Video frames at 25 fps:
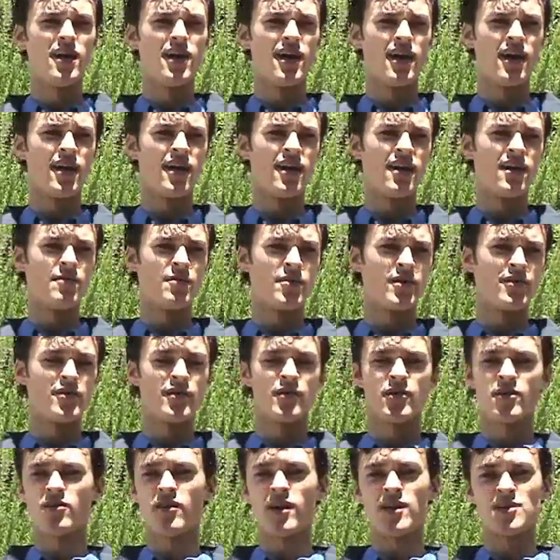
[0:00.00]
Or if
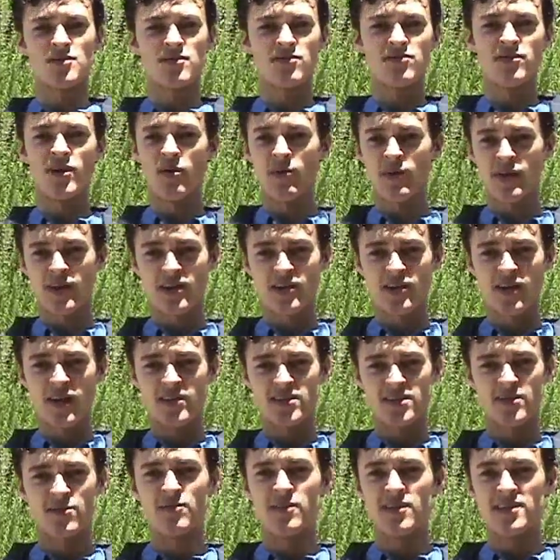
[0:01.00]
you're claustrophobic at
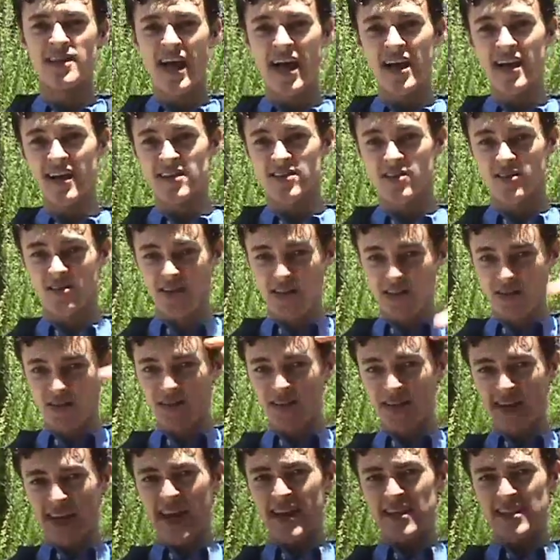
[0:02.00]
all, some of these attics are
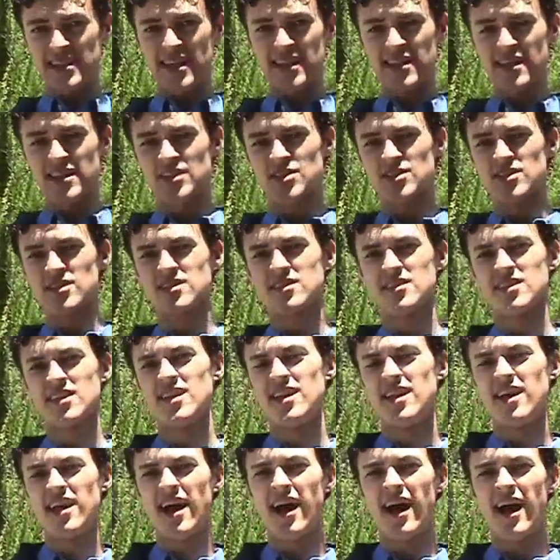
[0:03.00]
literally 18 inches
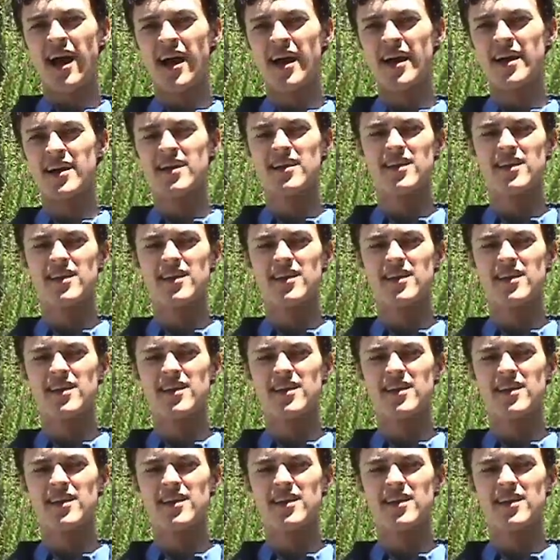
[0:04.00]
high.